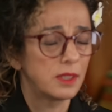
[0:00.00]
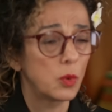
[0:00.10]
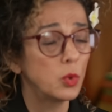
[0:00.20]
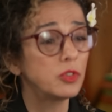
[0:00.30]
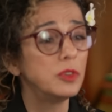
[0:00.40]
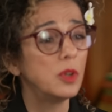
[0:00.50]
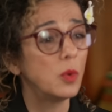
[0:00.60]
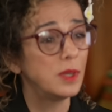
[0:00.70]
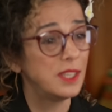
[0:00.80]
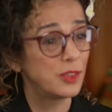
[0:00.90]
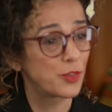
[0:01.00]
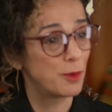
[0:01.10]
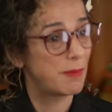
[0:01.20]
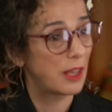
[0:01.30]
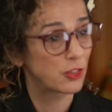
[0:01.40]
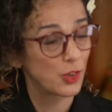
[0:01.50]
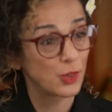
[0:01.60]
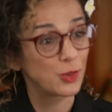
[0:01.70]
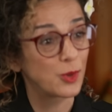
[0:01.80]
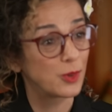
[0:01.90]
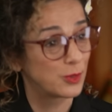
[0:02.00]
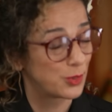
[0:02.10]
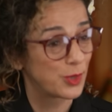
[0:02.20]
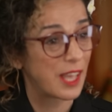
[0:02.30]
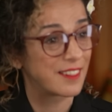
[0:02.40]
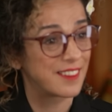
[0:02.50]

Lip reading: There was no need for Mahsa to get